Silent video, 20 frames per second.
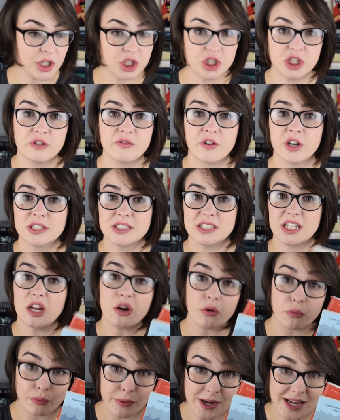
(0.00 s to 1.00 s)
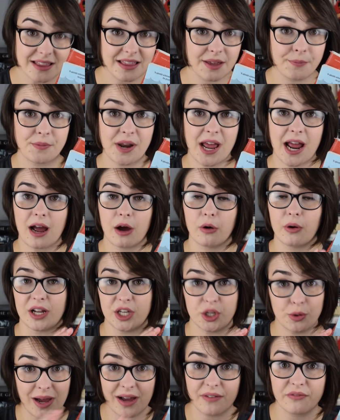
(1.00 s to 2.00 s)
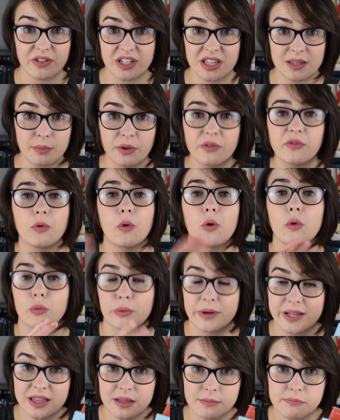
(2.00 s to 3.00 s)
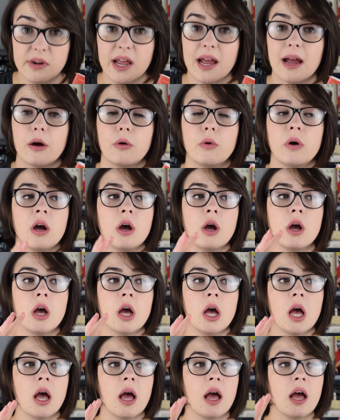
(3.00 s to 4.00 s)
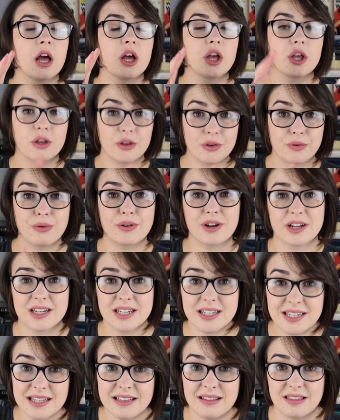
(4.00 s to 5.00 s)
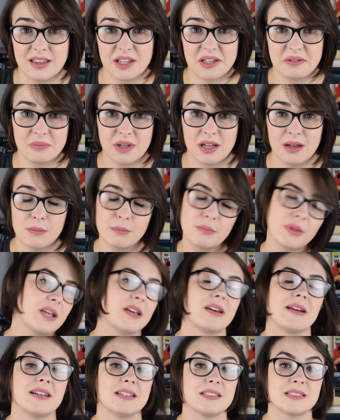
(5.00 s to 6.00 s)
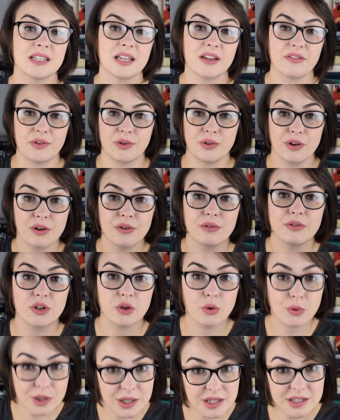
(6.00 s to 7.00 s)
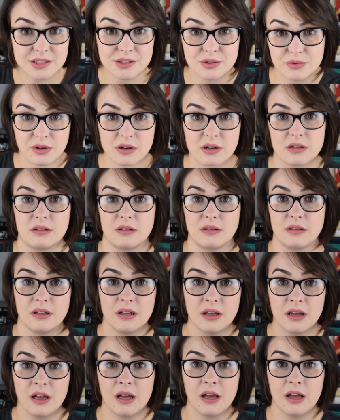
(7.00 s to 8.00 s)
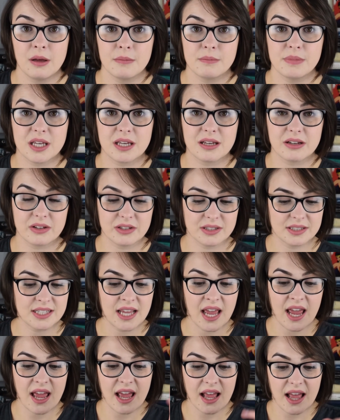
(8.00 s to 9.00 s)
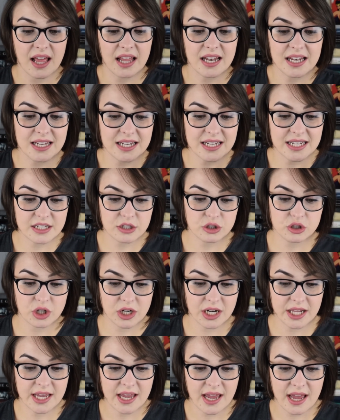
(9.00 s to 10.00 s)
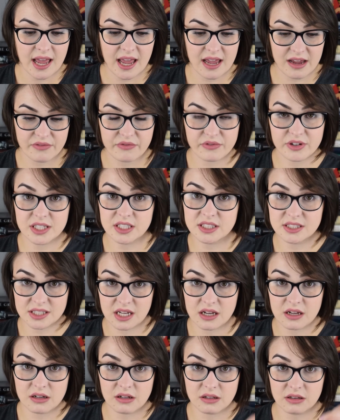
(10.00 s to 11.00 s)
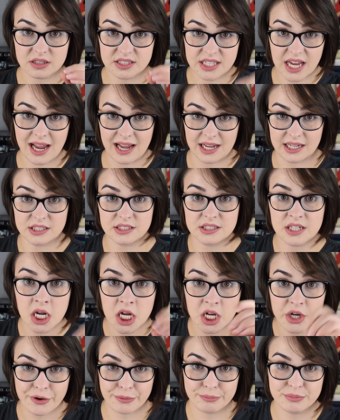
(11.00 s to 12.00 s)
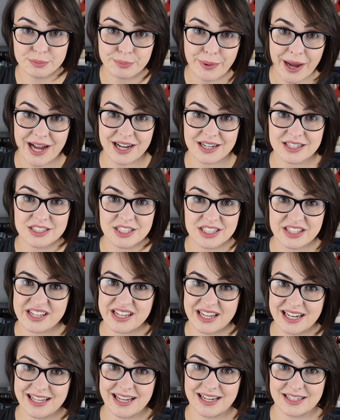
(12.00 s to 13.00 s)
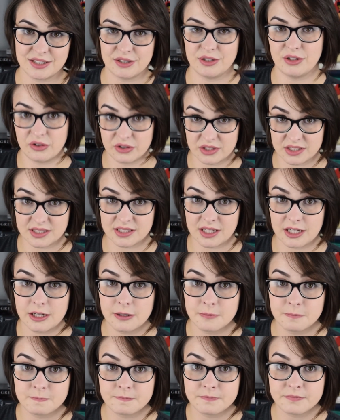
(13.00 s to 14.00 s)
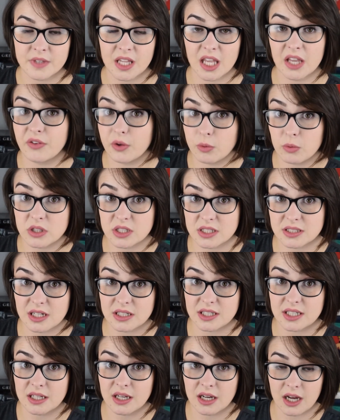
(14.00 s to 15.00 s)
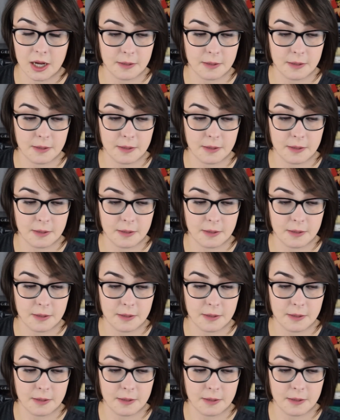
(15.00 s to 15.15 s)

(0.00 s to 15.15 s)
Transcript: into university, read them now, and you haven't read them before, read them now. You're gonna need them, because if you don't, you're gonna struggle, because literally every single text comes back to the Iliad and the Odyssey. If you want to study,